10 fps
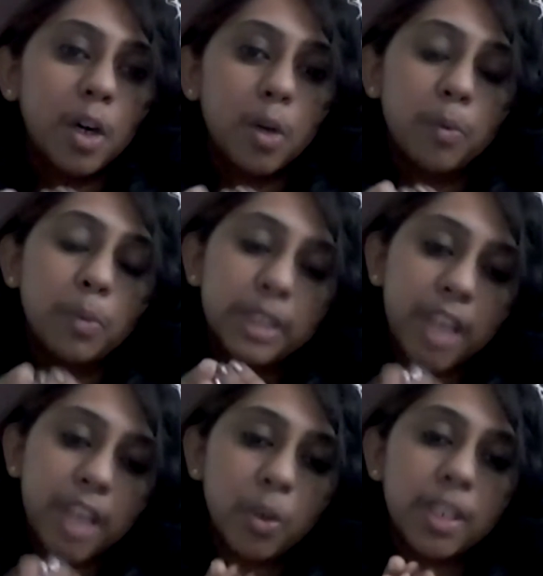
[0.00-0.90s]

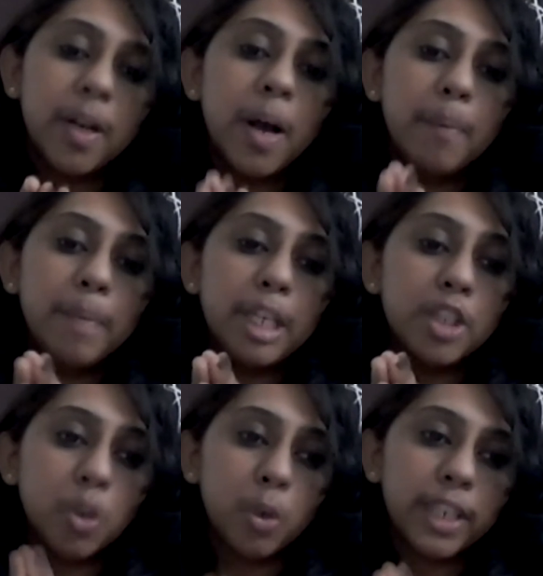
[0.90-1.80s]
Without being
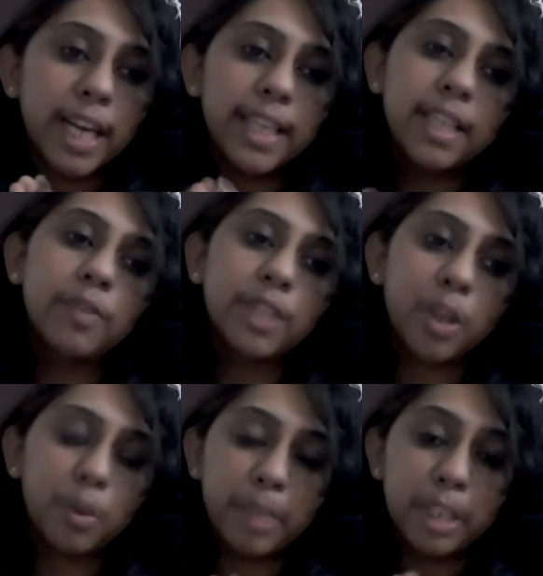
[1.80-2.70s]
so tight and
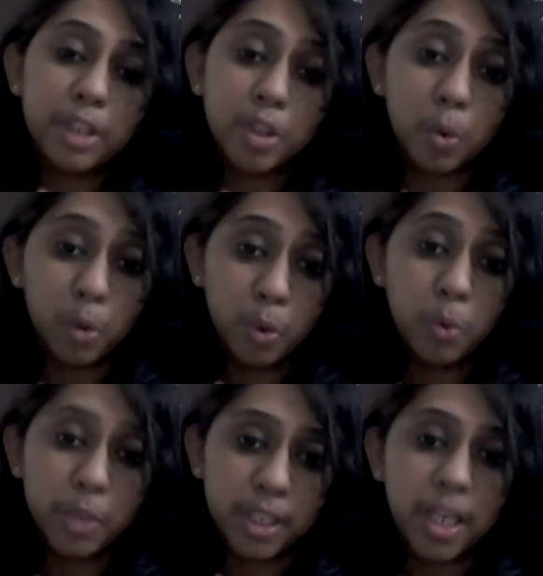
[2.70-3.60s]
without being so
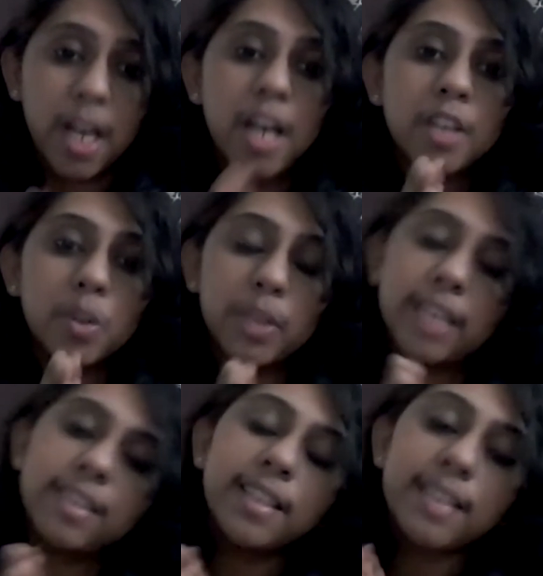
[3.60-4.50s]
loose. So
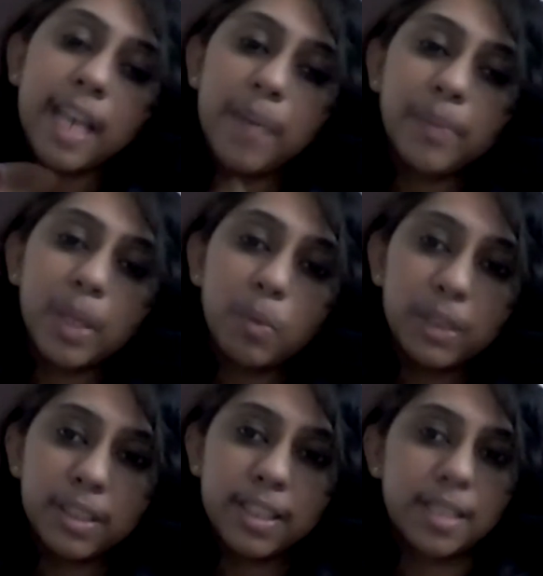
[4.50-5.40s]
that's the same thing
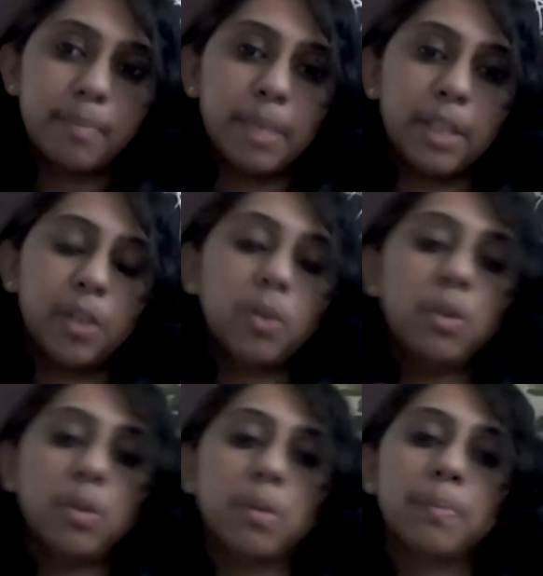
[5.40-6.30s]
with discipline. You
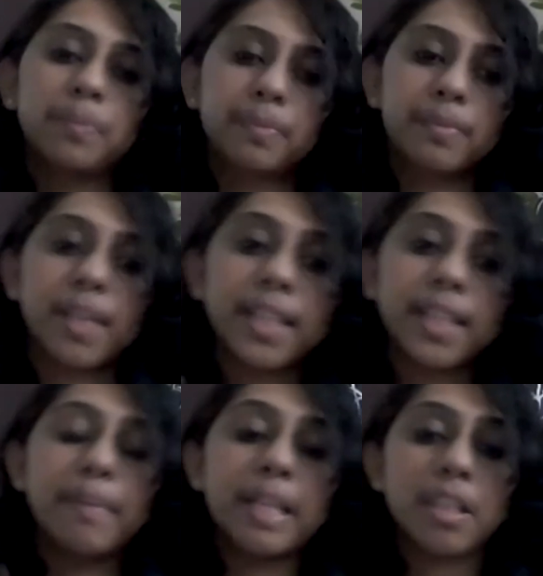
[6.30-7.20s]
know, it
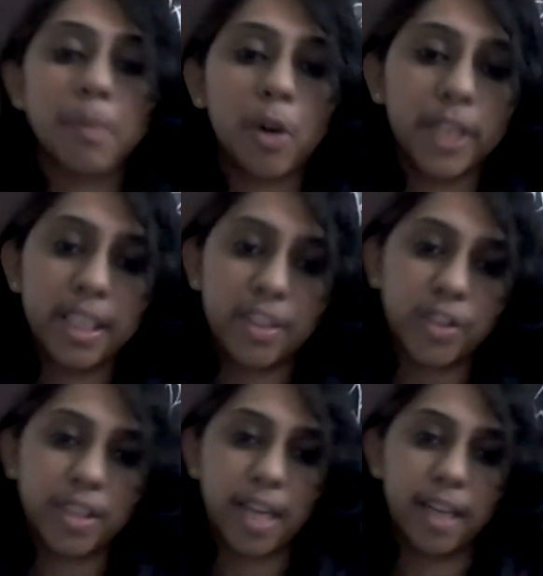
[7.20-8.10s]
depends upon
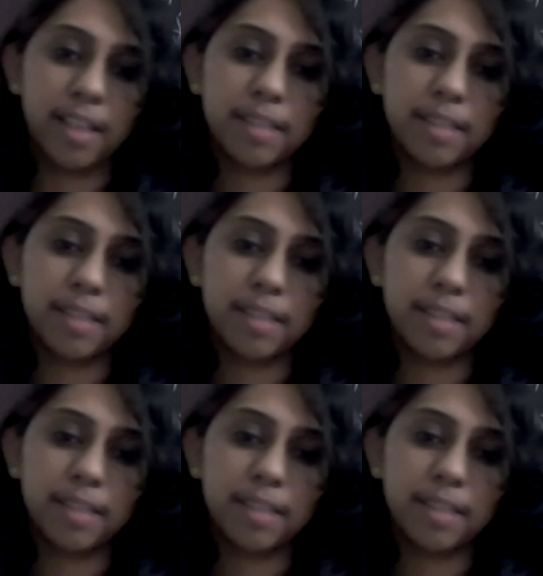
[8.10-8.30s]
each child.